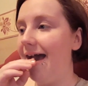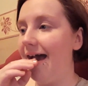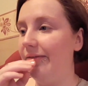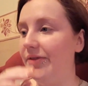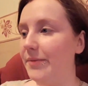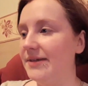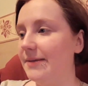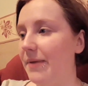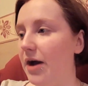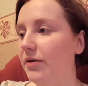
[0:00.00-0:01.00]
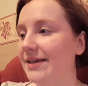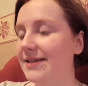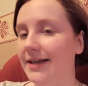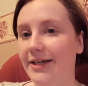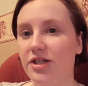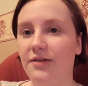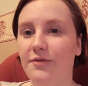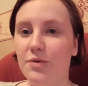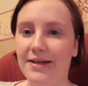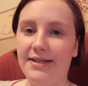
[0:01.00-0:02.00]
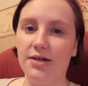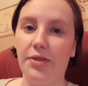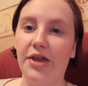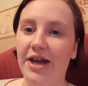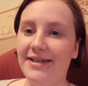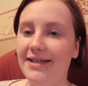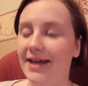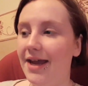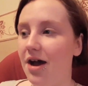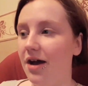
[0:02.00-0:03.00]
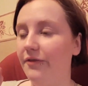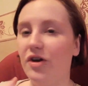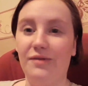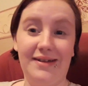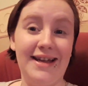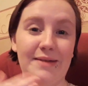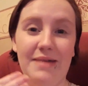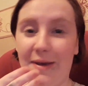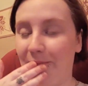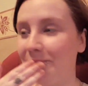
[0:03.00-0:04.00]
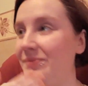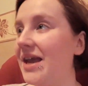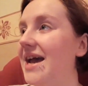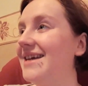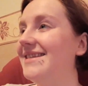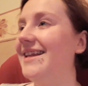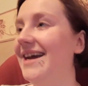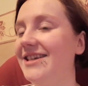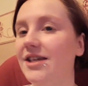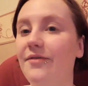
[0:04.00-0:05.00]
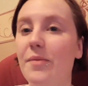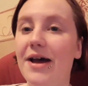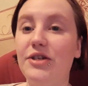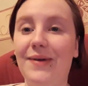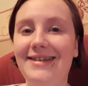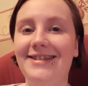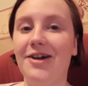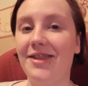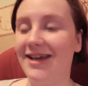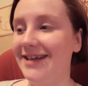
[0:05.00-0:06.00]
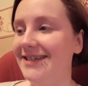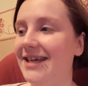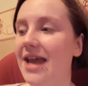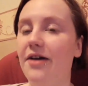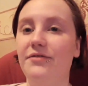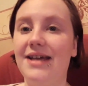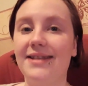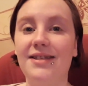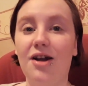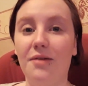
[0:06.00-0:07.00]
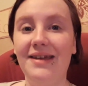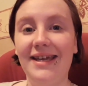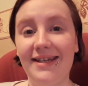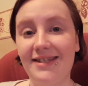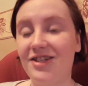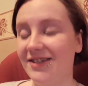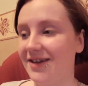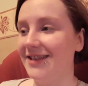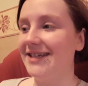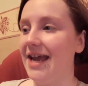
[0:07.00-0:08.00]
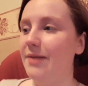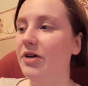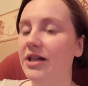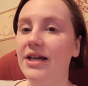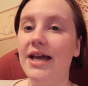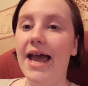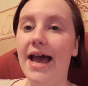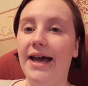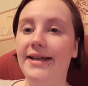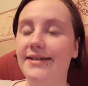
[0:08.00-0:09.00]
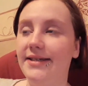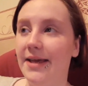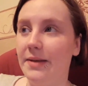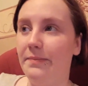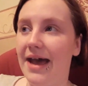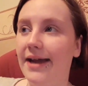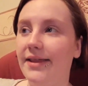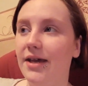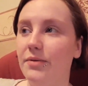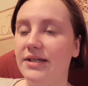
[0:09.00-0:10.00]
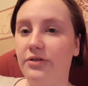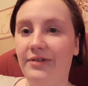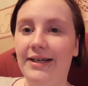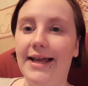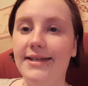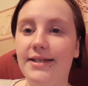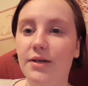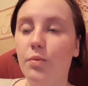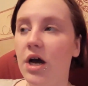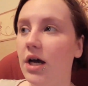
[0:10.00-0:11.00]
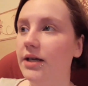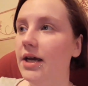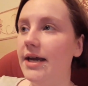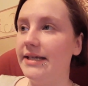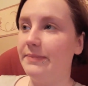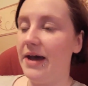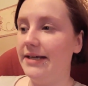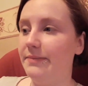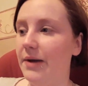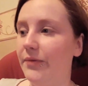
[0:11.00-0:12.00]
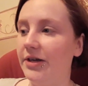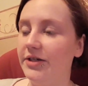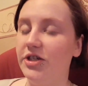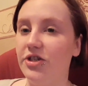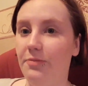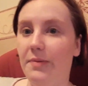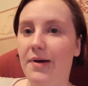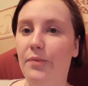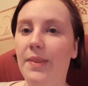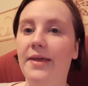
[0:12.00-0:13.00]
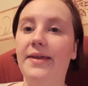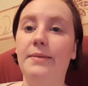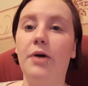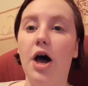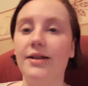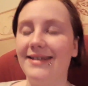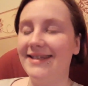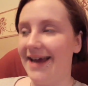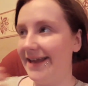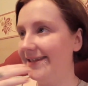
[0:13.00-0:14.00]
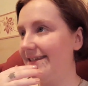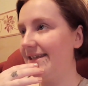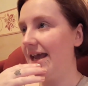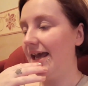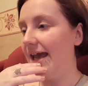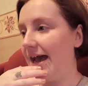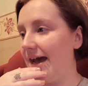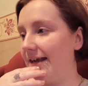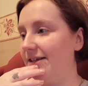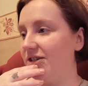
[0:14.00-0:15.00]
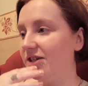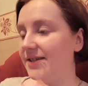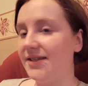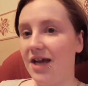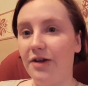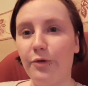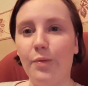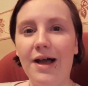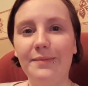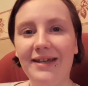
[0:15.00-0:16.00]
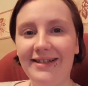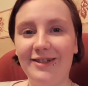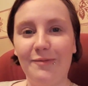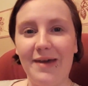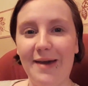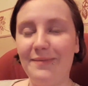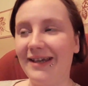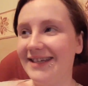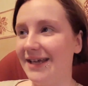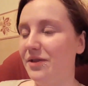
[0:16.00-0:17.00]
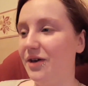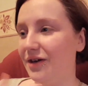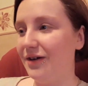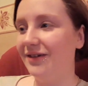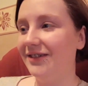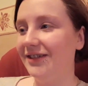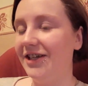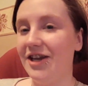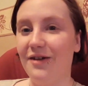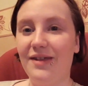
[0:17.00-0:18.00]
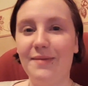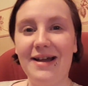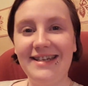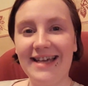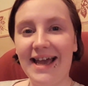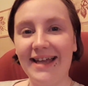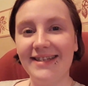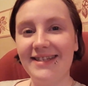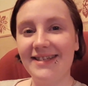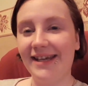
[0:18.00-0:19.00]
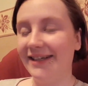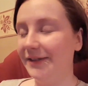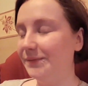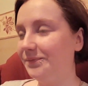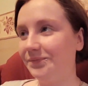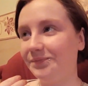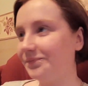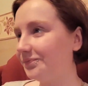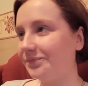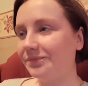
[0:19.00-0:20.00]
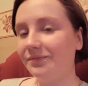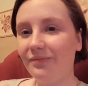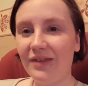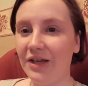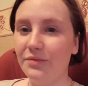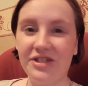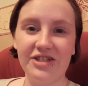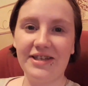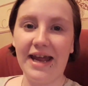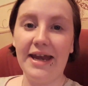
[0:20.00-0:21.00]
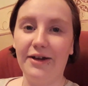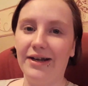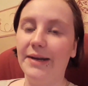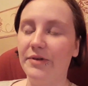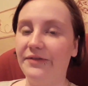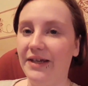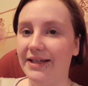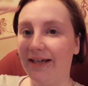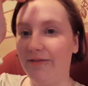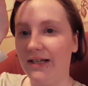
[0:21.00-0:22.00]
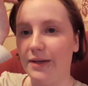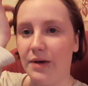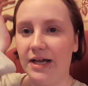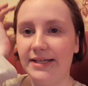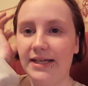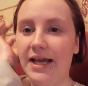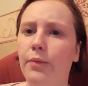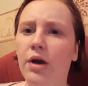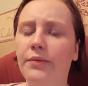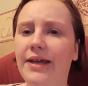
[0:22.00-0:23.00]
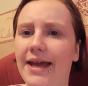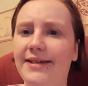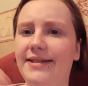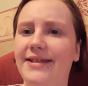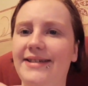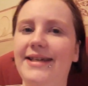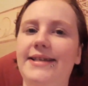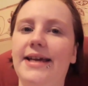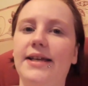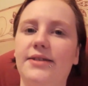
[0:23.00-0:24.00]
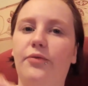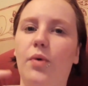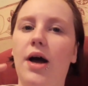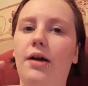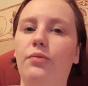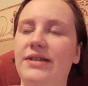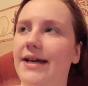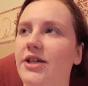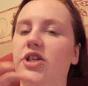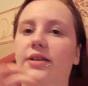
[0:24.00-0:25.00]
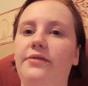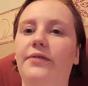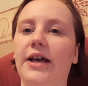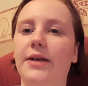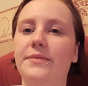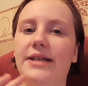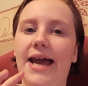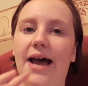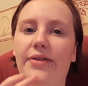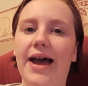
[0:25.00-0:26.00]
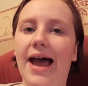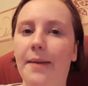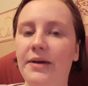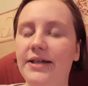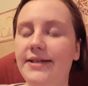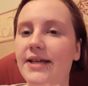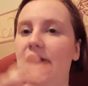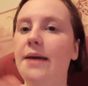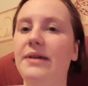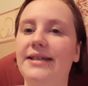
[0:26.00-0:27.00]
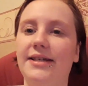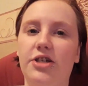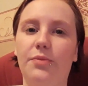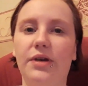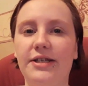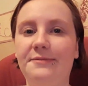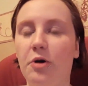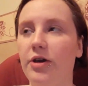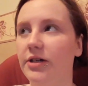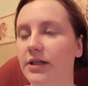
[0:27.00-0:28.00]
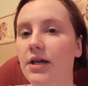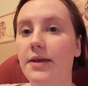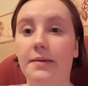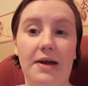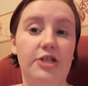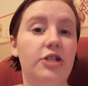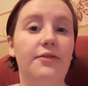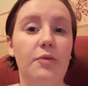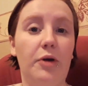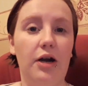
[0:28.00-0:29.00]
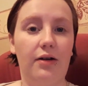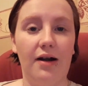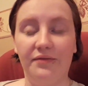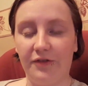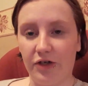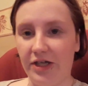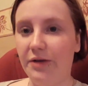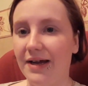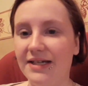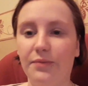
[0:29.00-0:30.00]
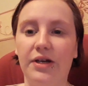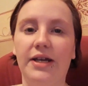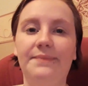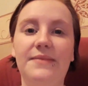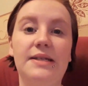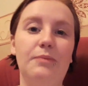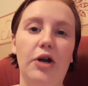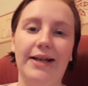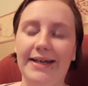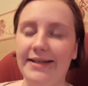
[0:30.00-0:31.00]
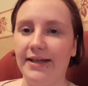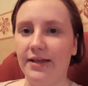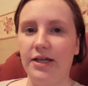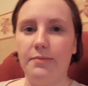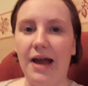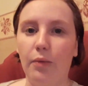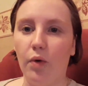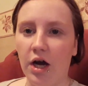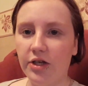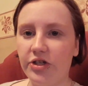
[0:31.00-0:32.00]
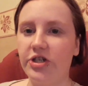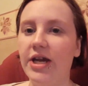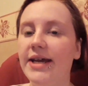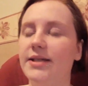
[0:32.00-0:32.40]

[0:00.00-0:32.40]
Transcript: and there was about a selection of 20 or 30 of, oh, I'm getting a selection of about 20 or 30 of Dad's comics just on the table. And at the back there was a Green Lantern one, a Spider-Man one, and a Superman one that they'd put on stands. And it just overwhelmed me a little bit because I thought, they're my dad's, and it was just an incredible feeling, it really was. I won't get into the details of what was actually filmed and how that happened because I don't want to spoil the magic of the programme for you. I don't want to spoil anything that you might watch.